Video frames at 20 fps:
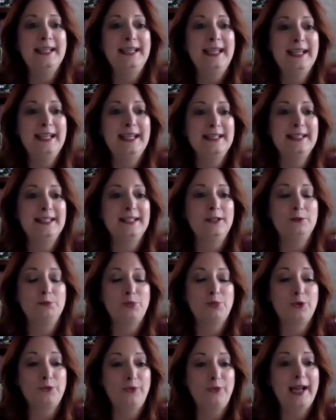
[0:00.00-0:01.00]
can
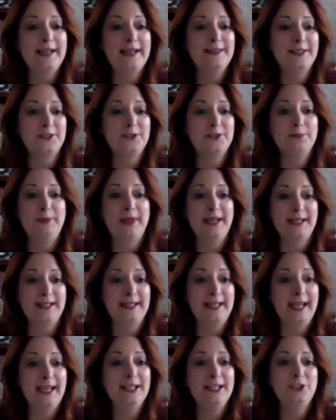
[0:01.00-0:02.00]
provide this
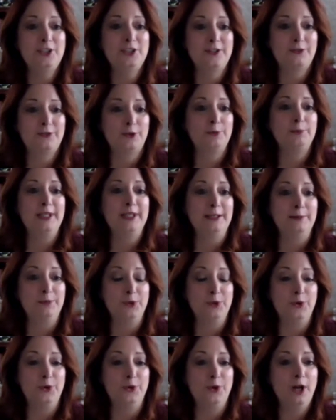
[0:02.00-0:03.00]
medication for
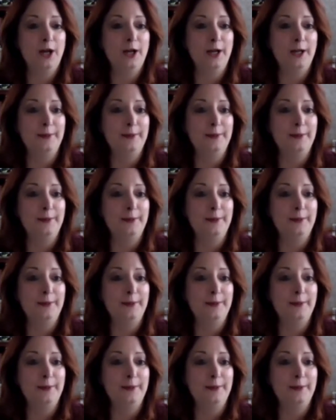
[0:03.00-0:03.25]
people,